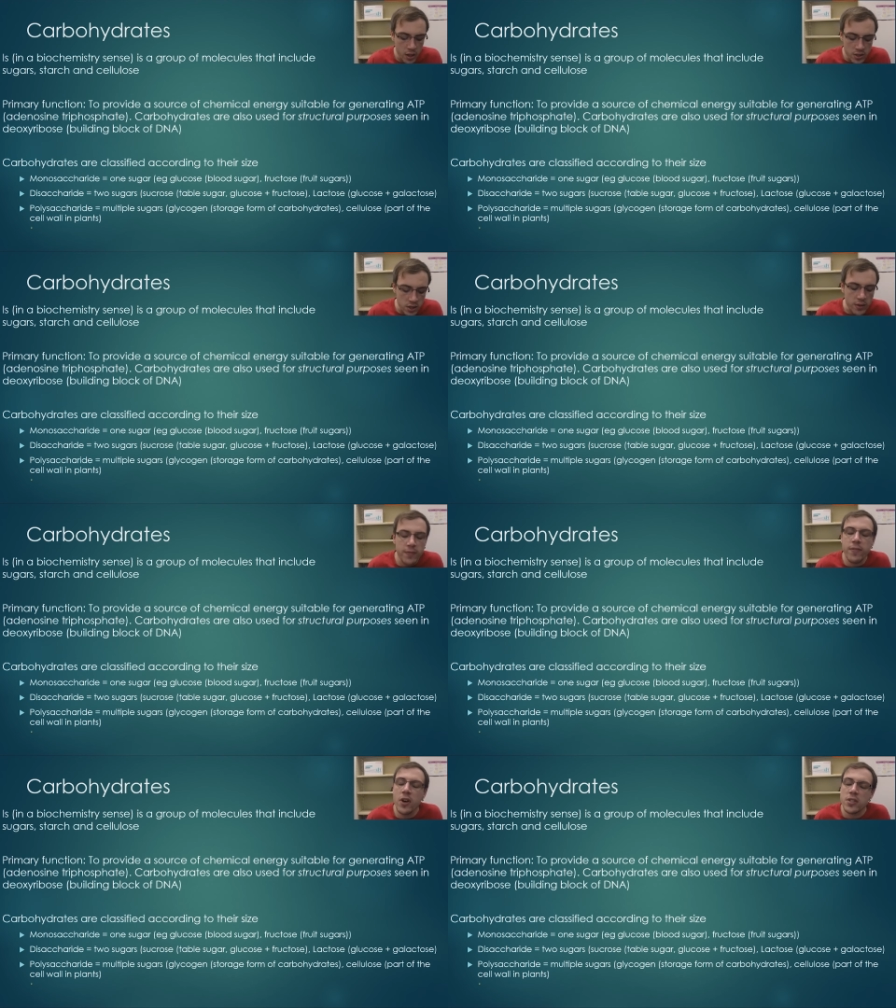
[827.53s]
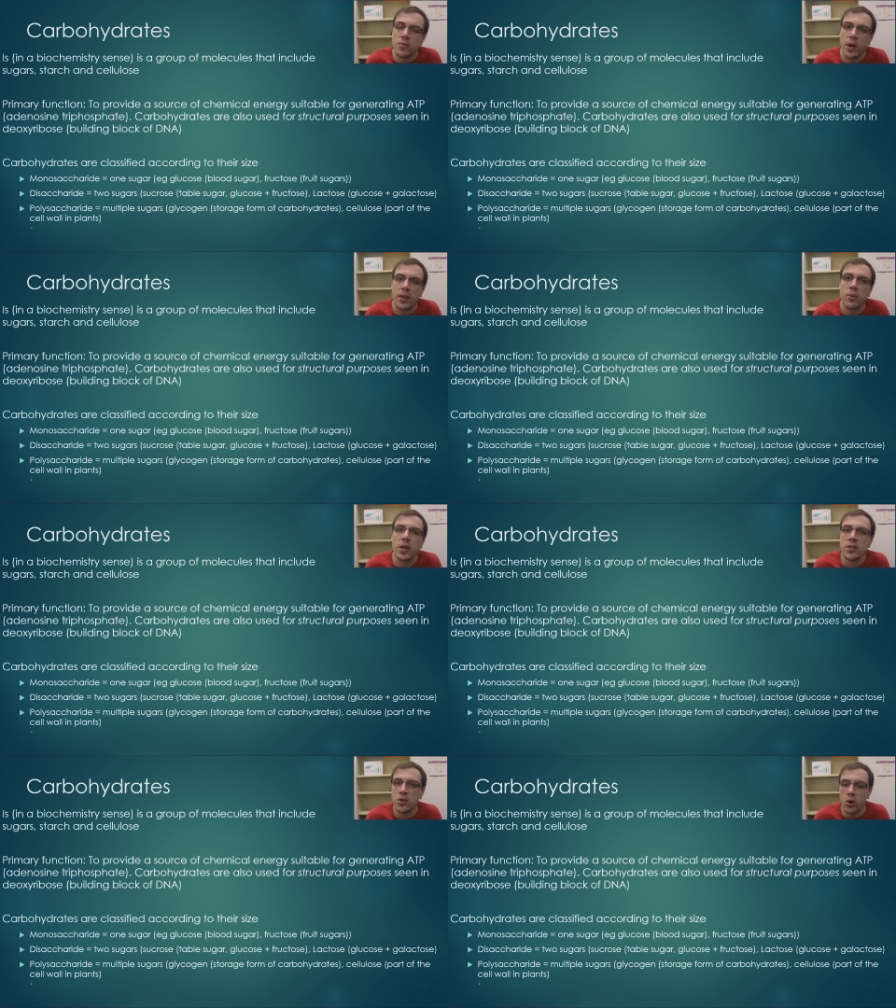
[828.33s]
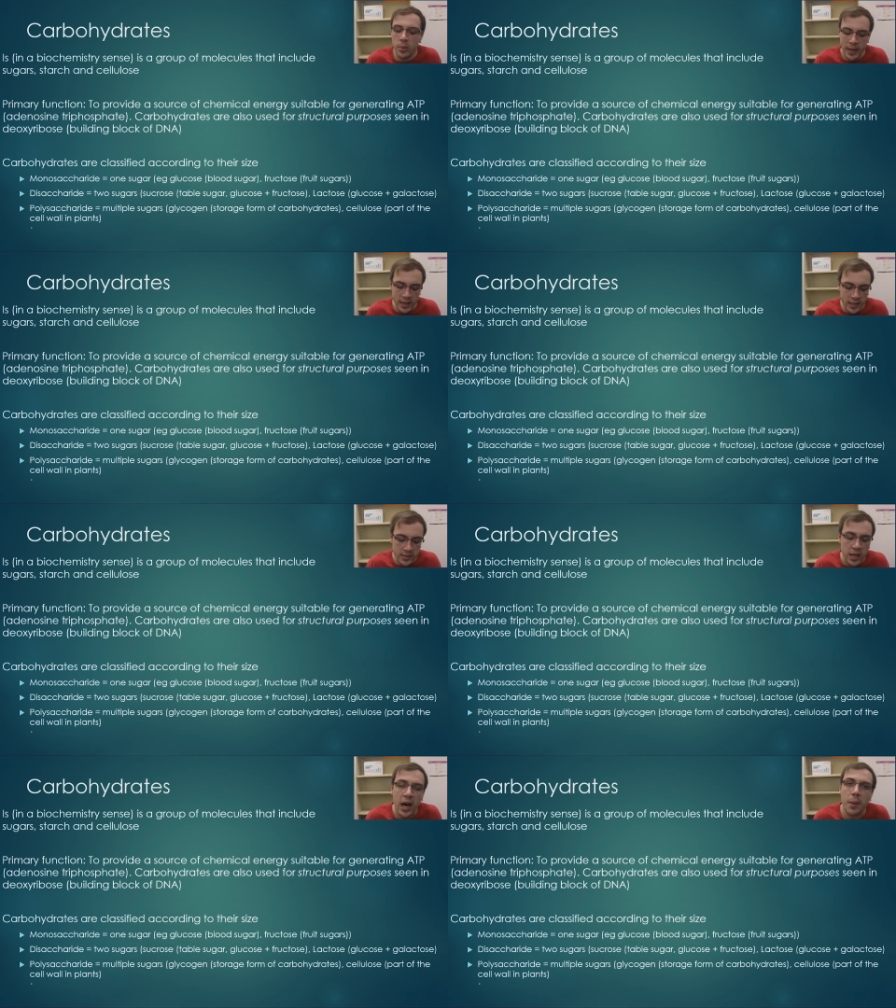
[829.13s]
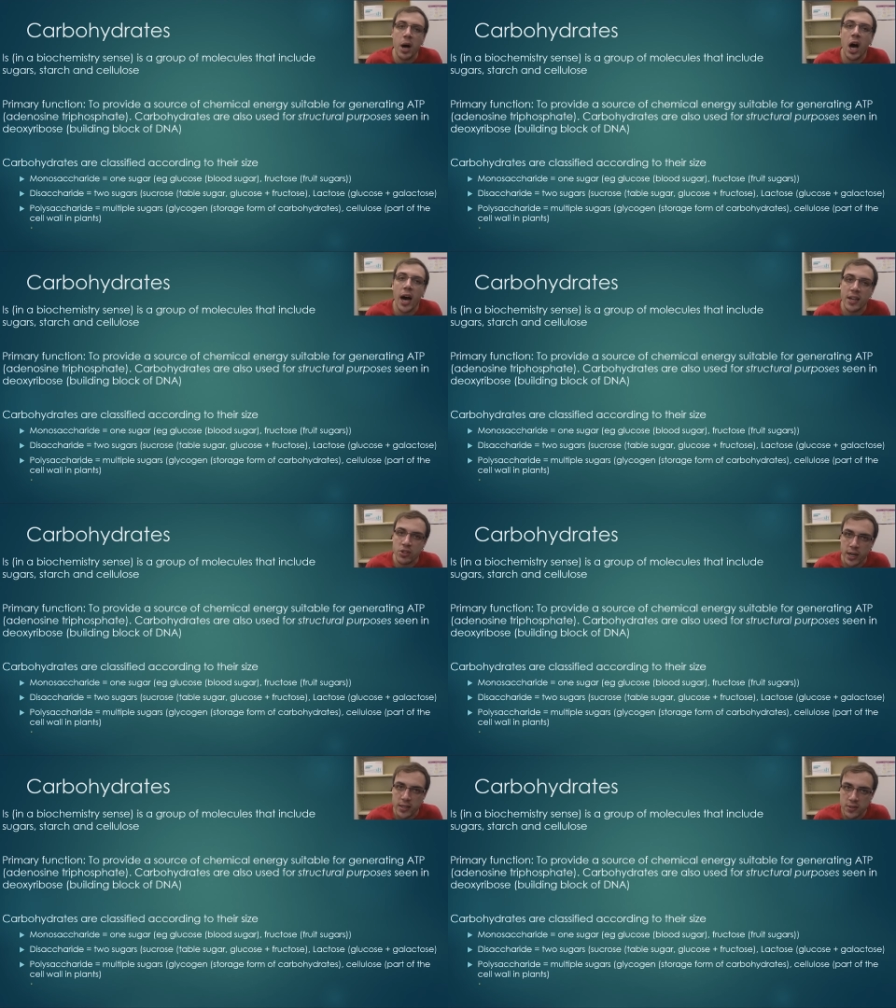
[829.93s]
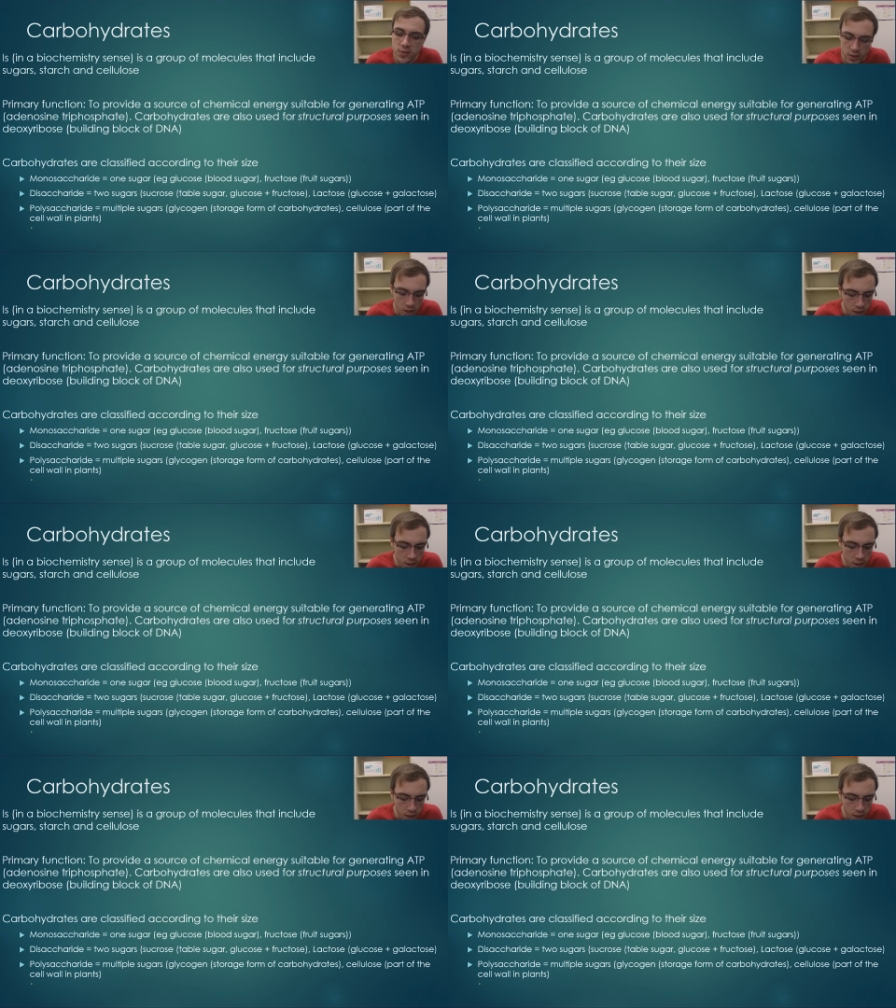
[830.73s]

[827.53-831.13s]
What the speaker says: So the first one that we're going to talk about is carbohydrates.